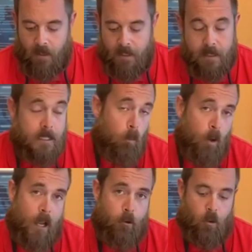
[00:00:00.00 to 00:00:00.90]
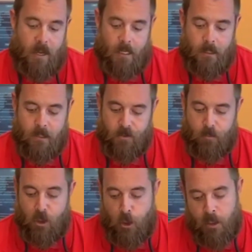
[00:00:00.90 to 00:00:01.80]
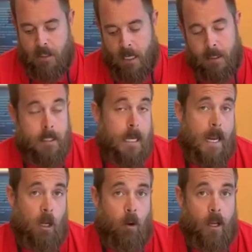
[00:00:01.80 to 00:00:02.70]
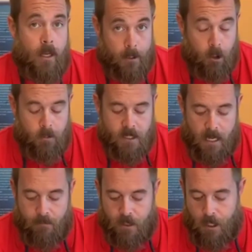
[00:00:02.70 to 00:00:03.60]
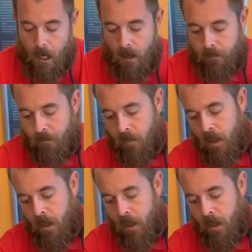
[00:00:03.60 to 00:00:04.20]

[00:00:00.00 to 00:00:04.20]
It's sub 100 meters, so you can take this anywhere and it'll be safe to dive.